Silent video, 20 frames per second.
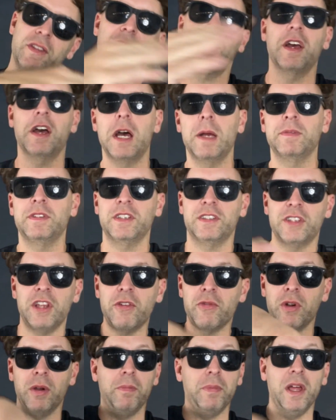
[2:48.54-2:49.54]
the cops,
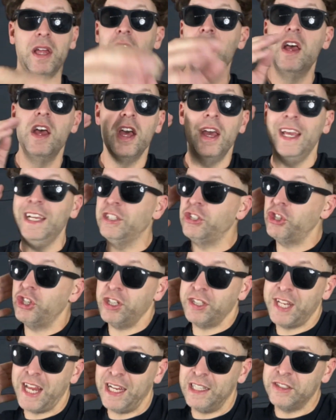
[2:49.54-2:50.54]
etc. But it
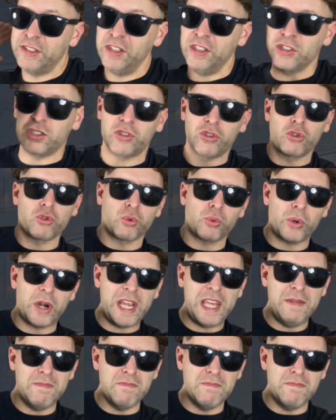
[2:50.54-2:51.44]
just has this great